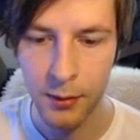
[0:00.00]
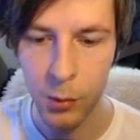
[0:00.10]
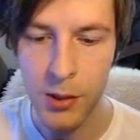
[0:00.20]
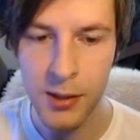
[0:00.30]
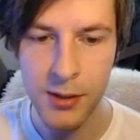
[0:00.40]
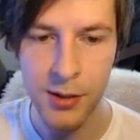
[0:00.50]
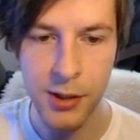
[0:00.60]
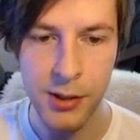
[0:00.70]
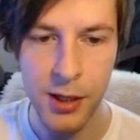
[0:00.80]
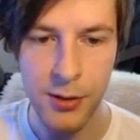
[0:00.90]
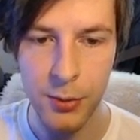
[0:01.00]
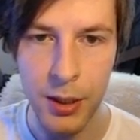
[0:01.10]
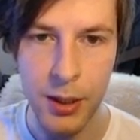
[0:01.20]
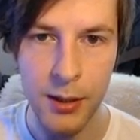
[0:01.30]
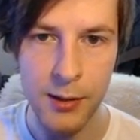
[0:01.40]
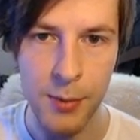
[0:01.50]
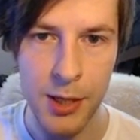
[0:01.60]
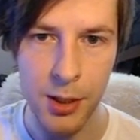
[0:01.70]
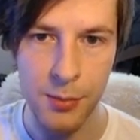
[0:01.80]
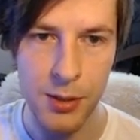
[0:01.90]
Wanton Destruction is also really good in this
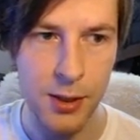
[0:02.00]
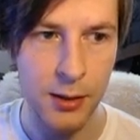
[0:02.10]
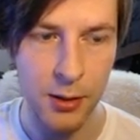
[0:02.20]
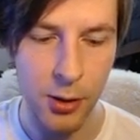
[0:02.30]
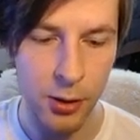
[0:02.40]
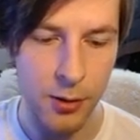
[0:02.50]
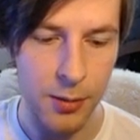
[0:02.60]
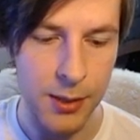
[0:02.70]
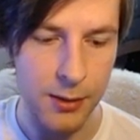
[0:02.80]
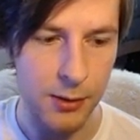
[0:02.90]
matchup, just to get the Neuralium piece.